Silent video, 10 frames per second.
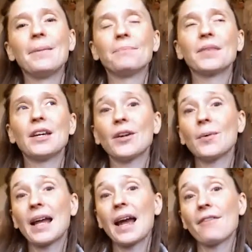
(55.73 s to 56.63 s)
hearing
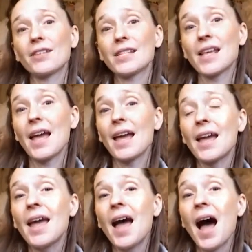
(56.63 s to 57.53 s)
what I have to say,
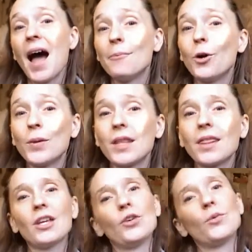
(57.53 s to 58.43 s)
I'm hoping
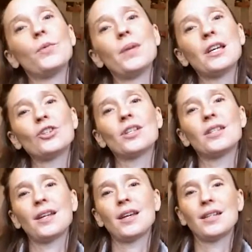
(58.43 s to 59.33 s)
that you will be
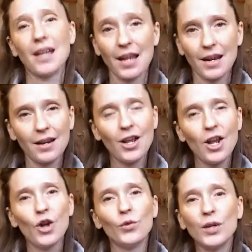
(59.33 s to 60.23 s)
interested in
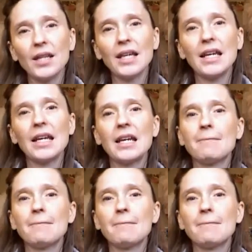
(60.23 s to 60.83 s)
really